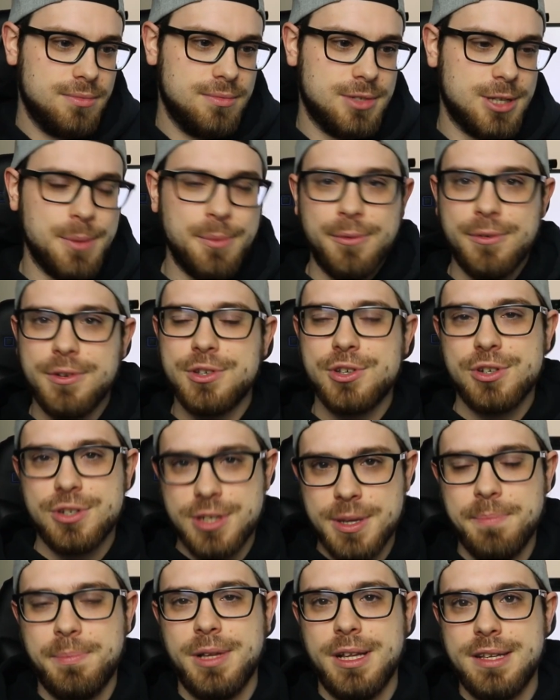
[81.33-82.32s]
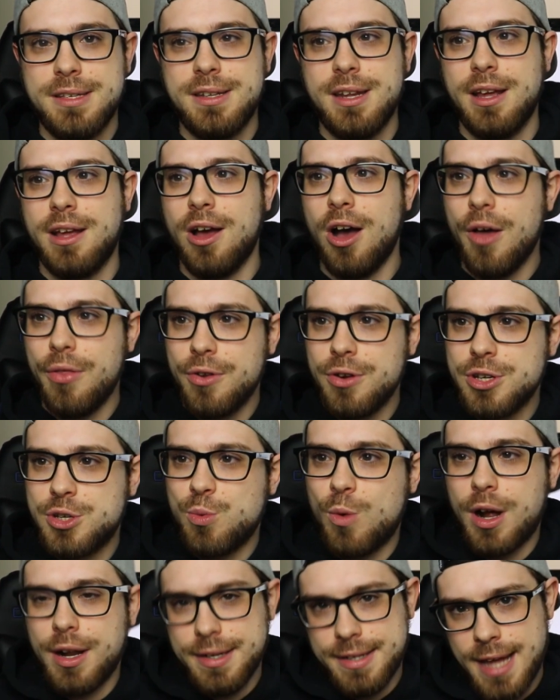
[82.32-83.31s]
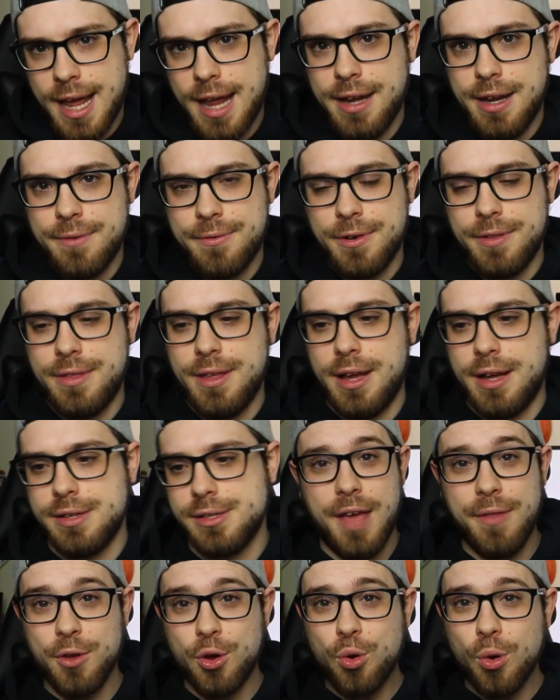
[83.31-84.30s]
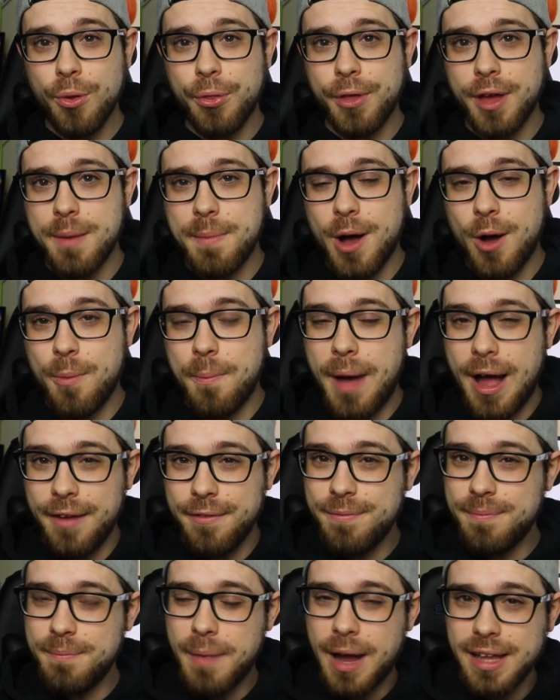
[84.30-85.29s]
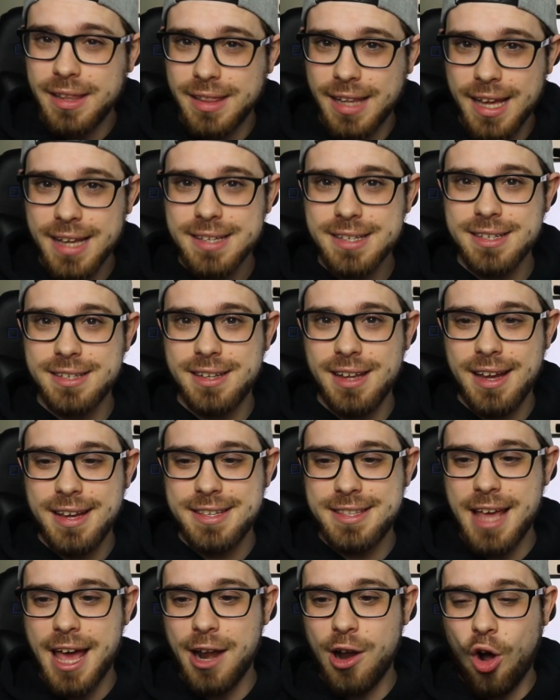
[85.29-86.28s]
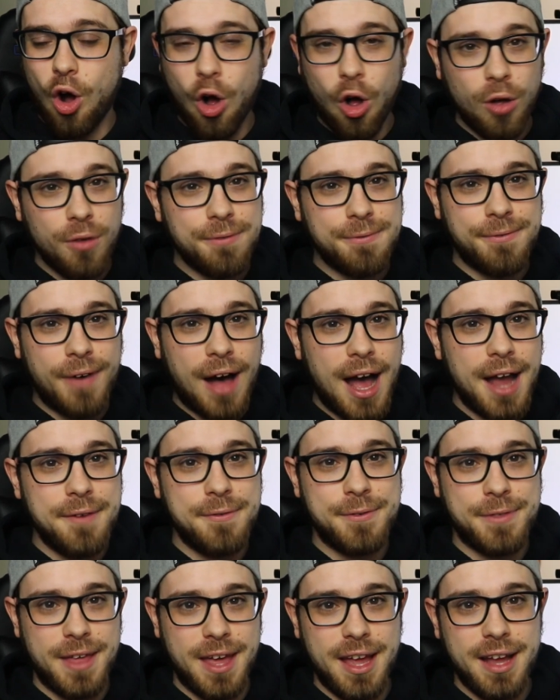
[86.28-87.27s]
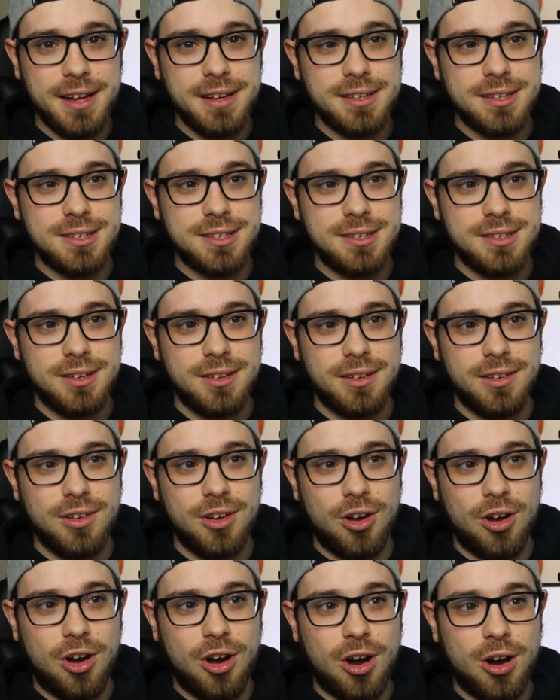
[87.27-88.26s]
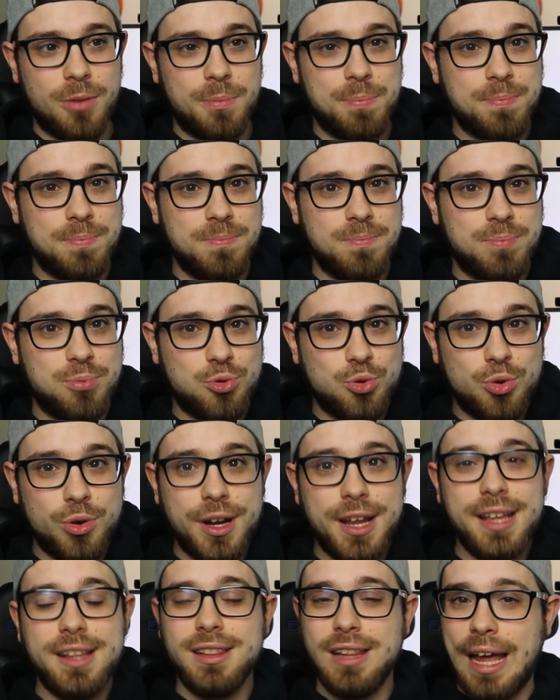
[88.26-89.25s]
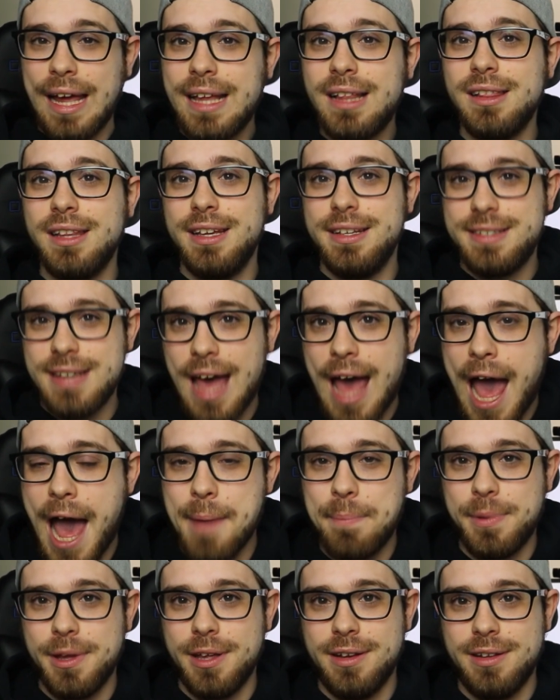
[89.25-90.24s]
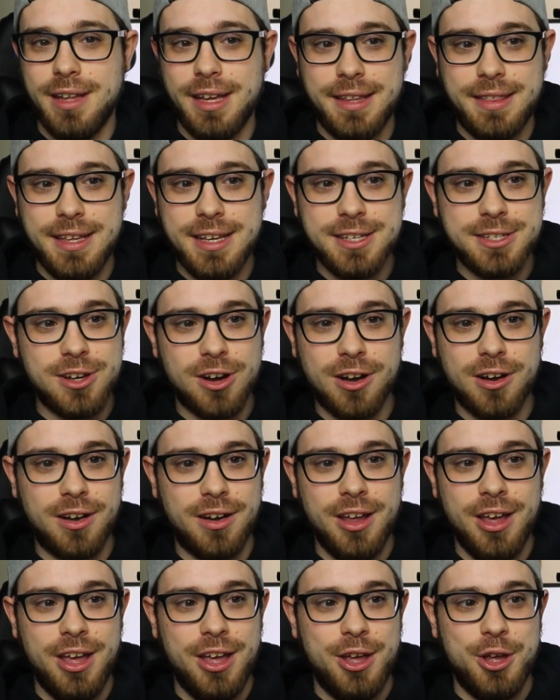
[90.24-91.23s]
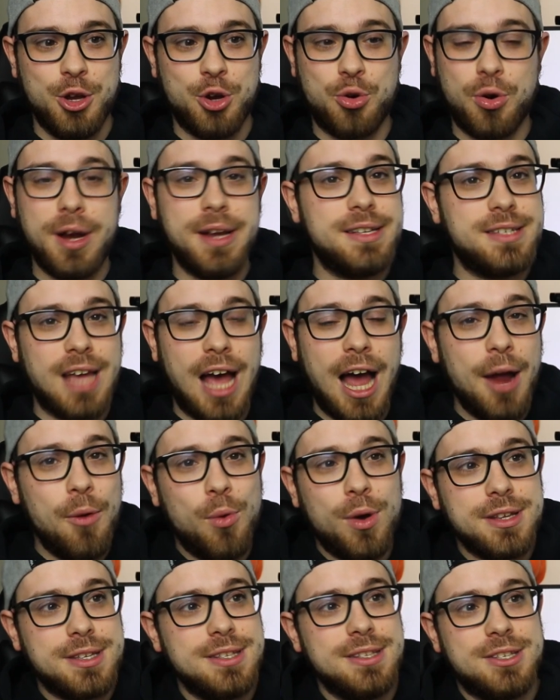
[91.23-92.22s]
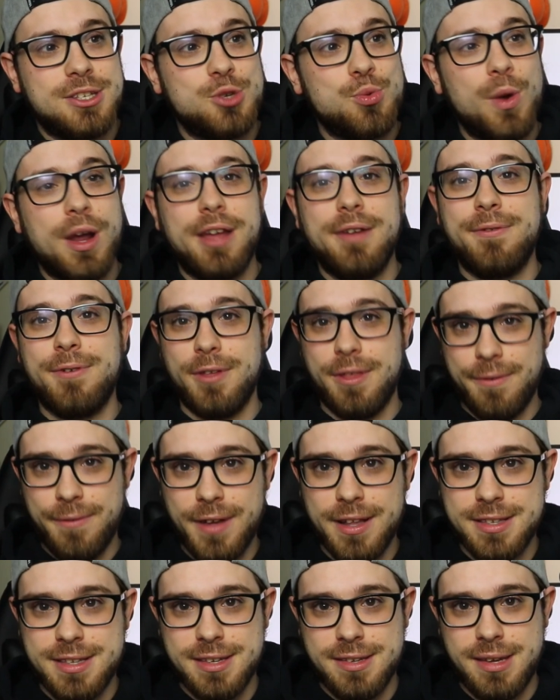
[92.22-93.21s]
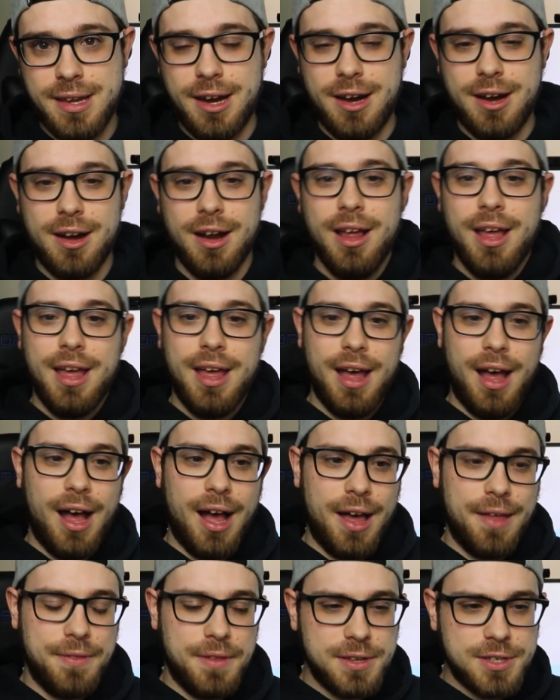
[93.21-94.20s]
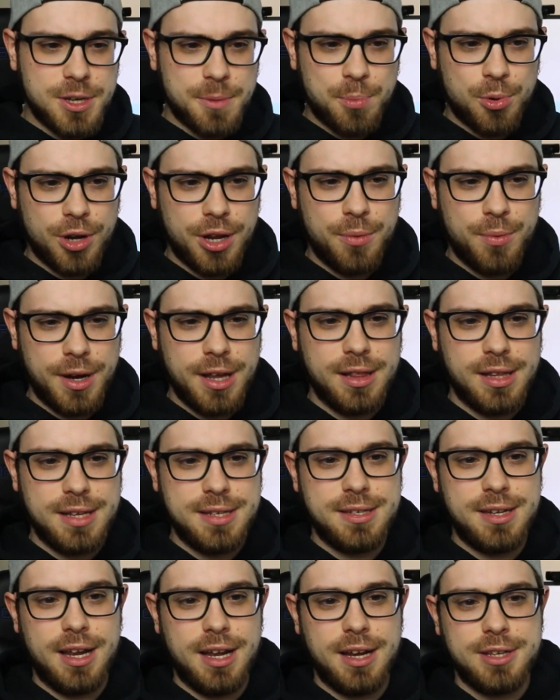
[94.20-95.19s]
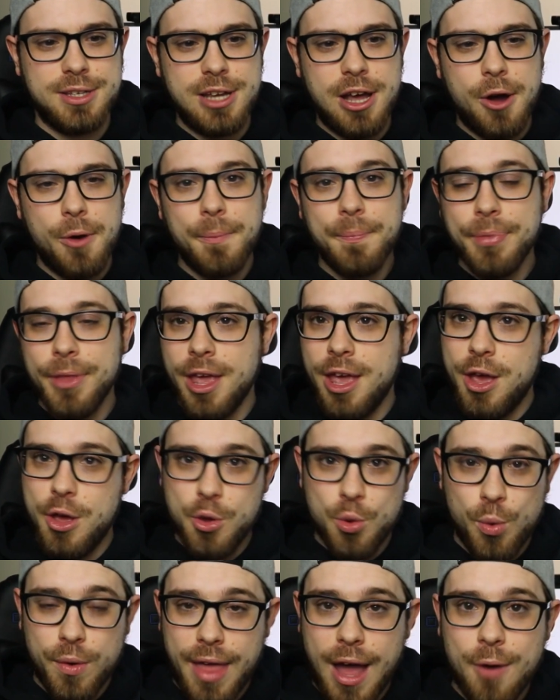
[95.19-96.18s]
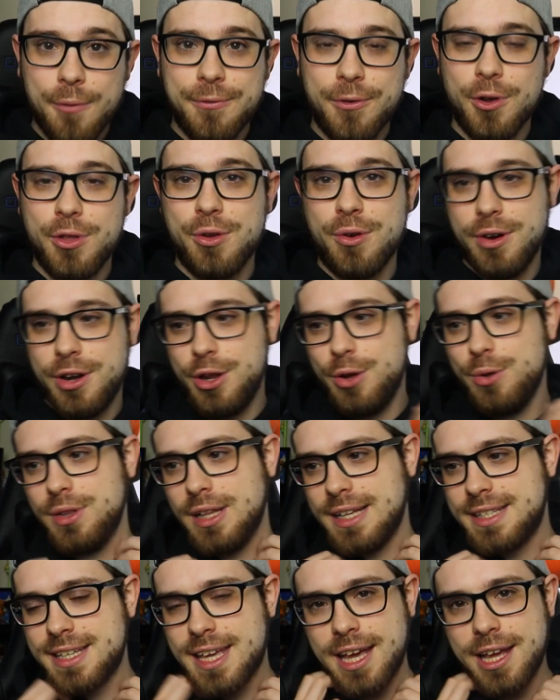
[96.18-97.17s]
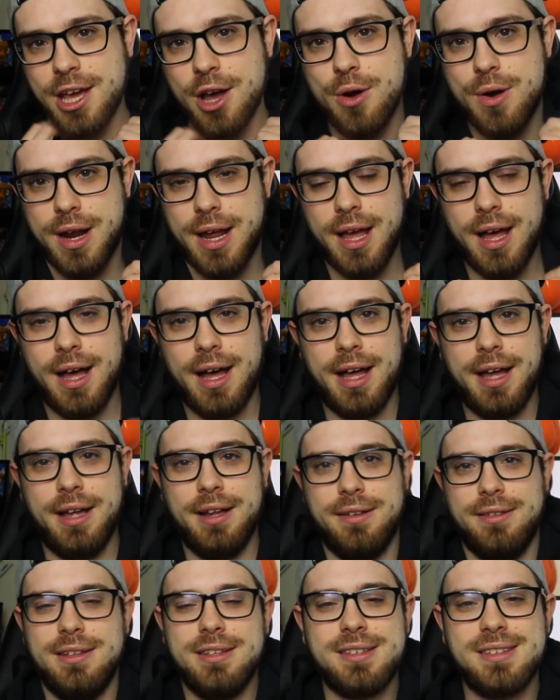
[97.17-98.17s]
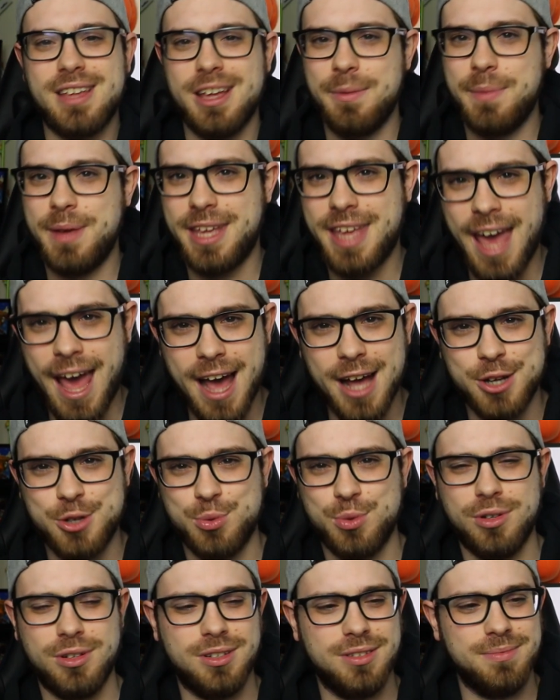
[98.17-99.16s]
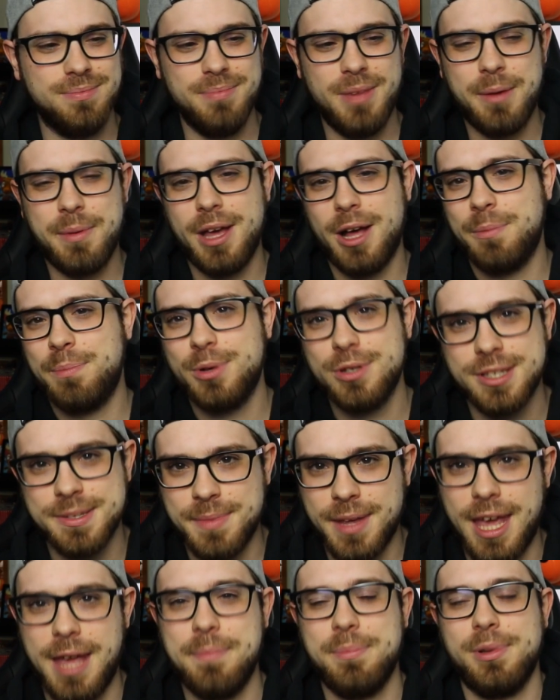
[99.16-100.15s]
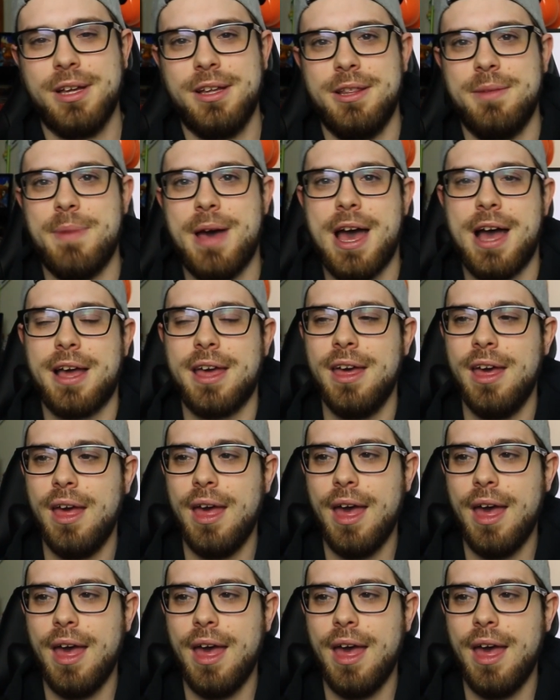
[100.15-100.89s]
some of us are simplistic, others want ten different things. And the cool thing about my my list is that all five things are pretty likely to happen. Like, these aren't crazy. I wasn't swinging for the fences here. Uh, these are pretty realistic. So without further ado, let's get going. Uh, this is going to be casual. Maybe I'll put some gameplay in the back.